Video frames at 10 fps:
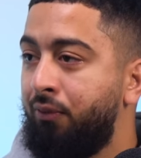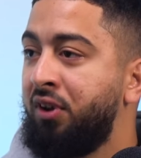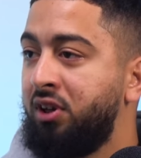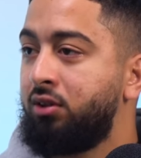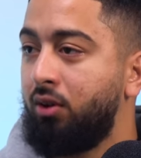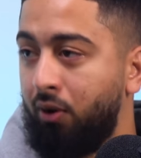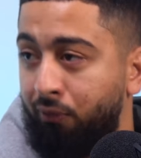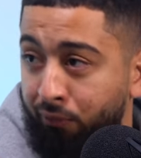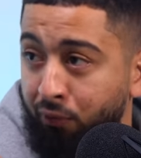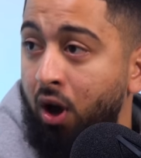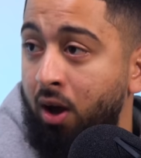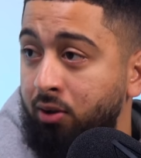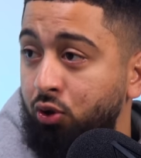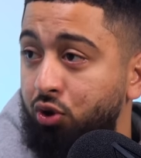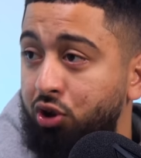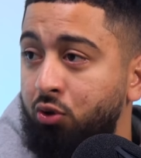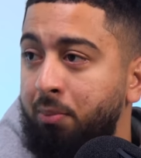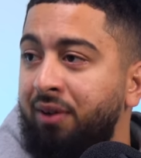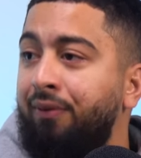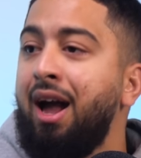a fitness uh, nutritional
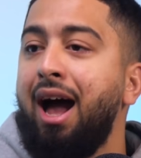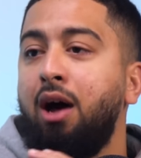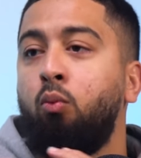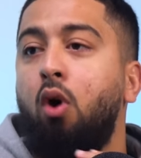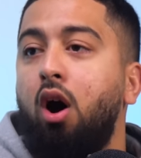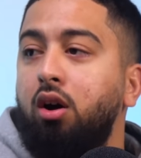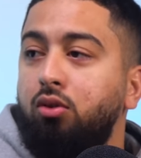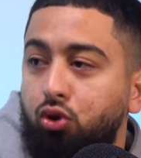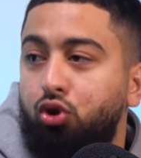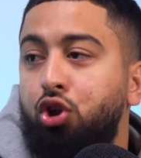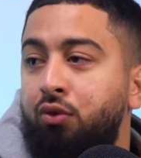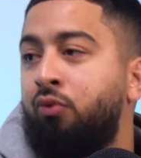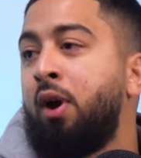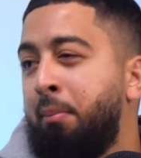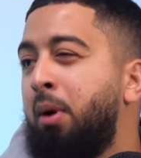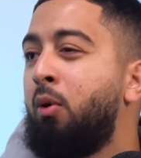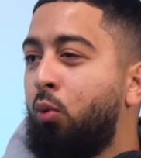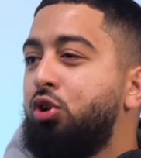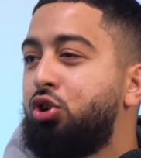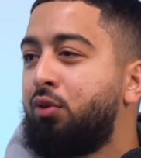myth, and what you should implement,
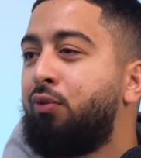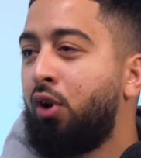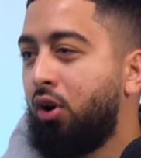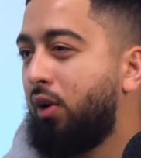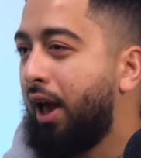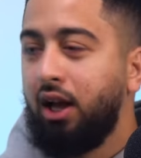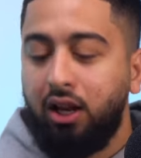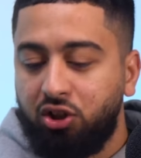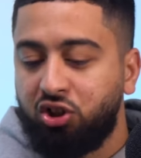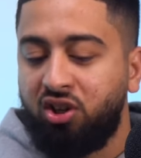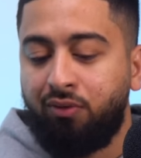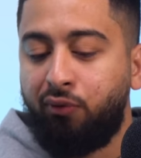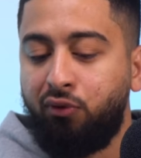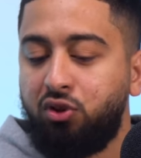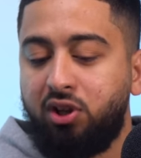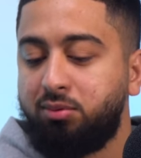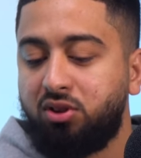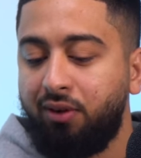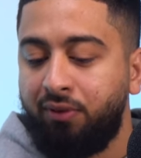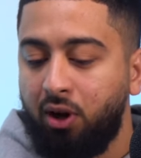what you should follow. Like, let's just give a few tips because
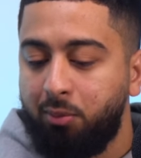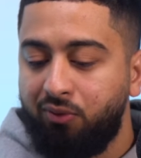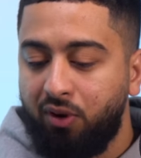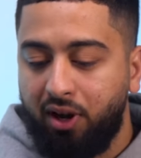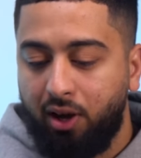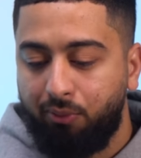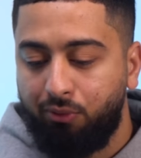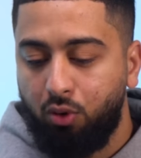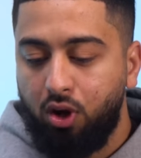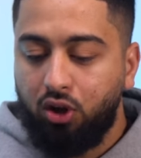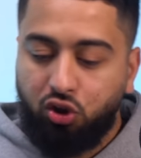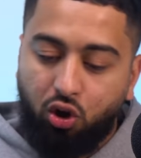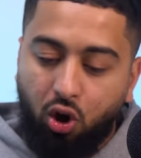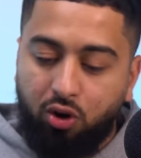I think that'll be very helpful. So go